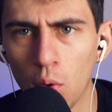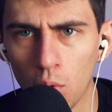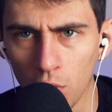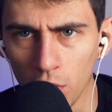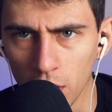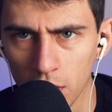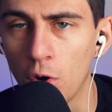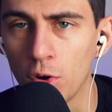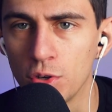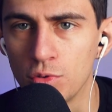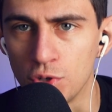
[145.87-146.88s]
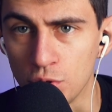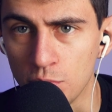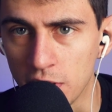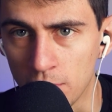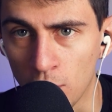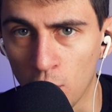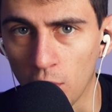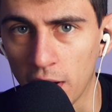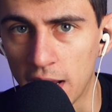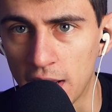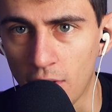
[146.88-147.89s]
Or are you doing
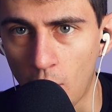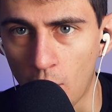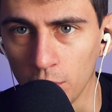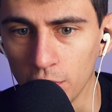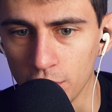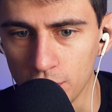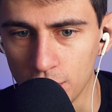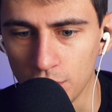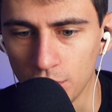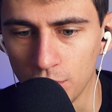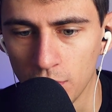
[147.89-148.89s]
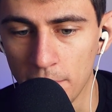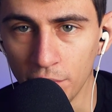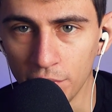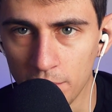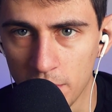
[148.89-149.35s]
more in order to build a